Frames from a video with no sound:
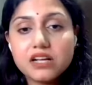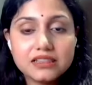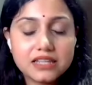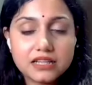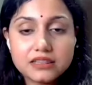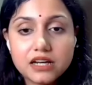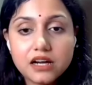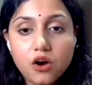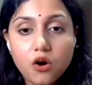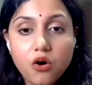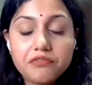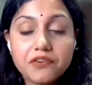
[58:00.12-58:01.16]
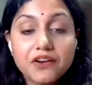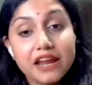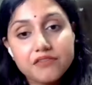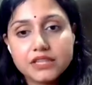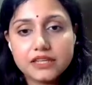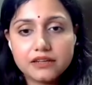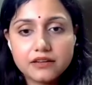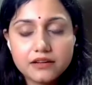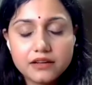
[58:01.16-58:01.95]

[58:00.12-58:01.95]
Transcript: a Gandanta of Revati,